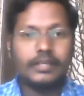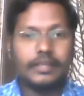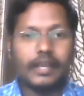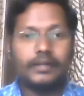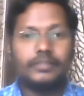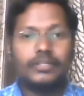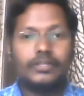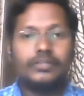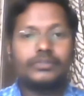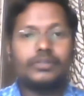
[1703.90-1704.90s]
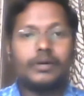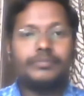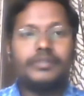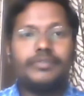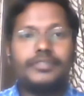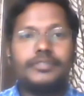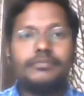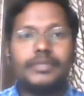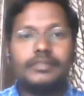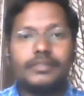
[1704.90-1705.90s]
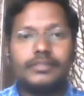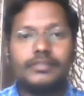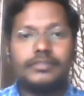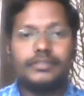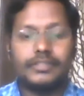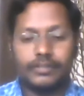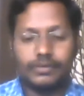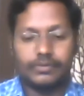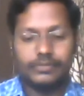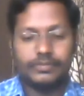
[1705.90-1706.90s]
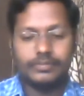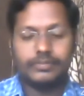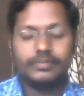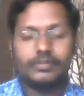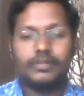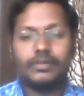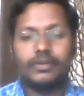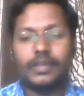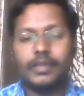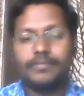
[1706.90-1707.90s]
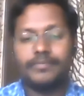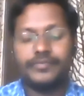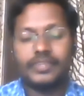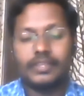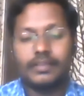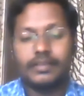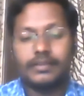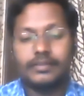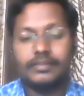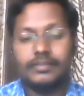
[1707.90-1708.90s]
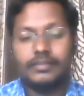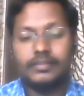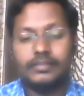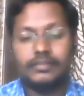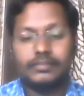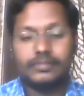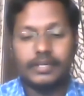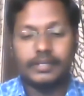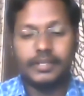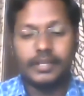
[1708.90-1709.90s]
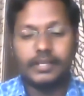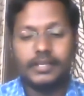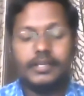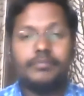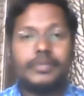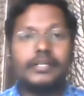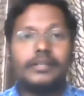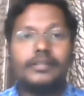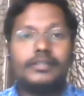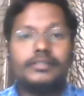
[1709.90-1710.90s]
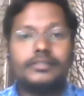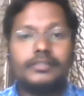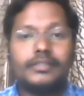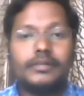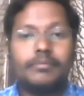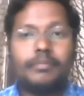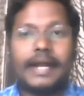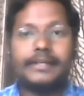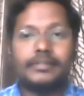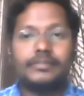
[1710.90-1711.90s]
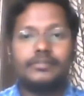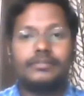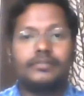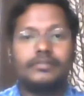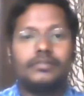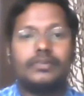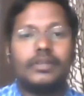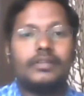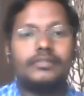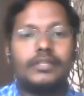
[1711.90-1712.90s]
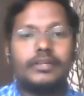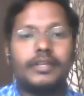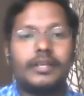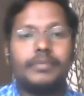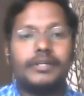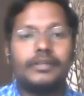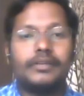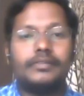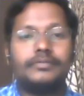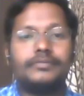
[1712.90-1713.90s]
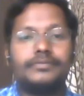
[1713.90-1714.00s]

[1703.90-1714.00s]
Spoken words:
yeah, so observation method, which includes, okay, selecting a particular pattern, okay, selecting a particular,